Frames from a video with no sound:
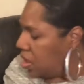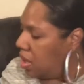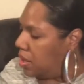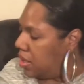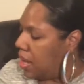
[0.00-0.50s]

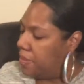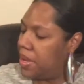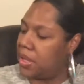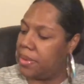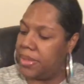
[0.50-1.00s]
Oh yeah, I
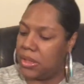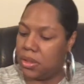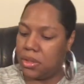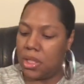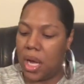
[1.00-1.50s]
picked up these
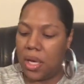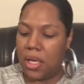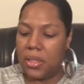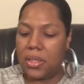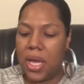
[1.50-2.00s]
little
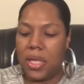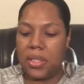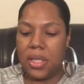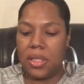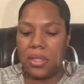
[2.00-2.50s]
chocolate
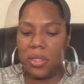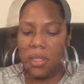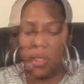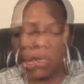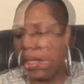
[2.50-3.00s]
Santas.
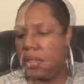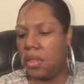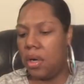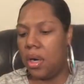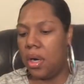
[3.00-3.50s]
Okay, these
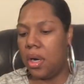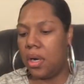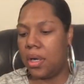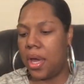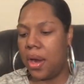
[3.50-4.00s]
are
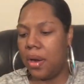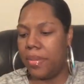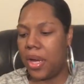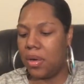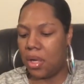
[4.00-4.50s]

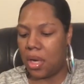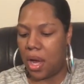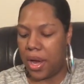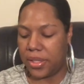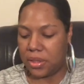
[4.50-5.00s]
caramel
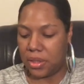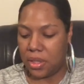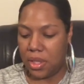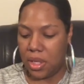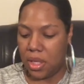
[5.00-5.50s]
cloths,
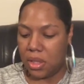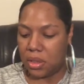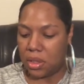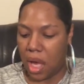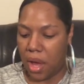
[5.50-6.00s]

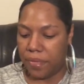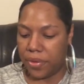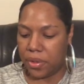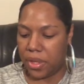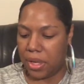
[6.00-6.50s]
soft,
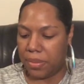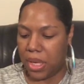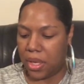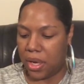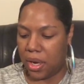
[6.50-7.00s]

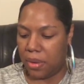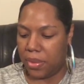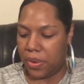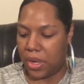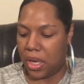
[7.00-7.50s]
creamy
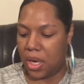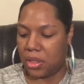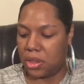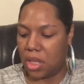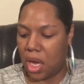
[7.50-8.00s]
caramel in a
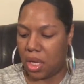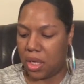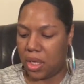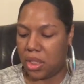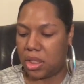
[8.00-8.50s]

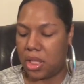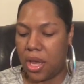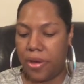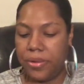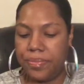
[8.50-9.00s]
chocolatey
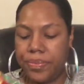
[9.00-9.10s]
shell.